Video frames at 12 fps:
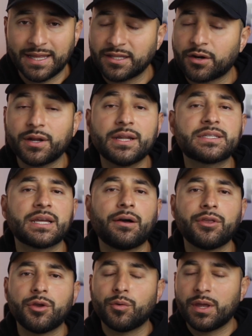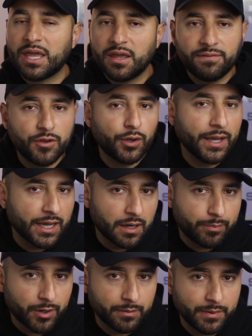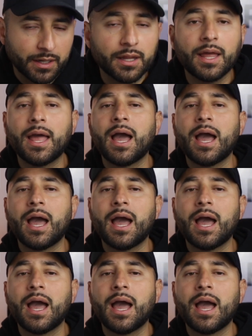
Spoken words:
And they're going to tell you if you can get a permit,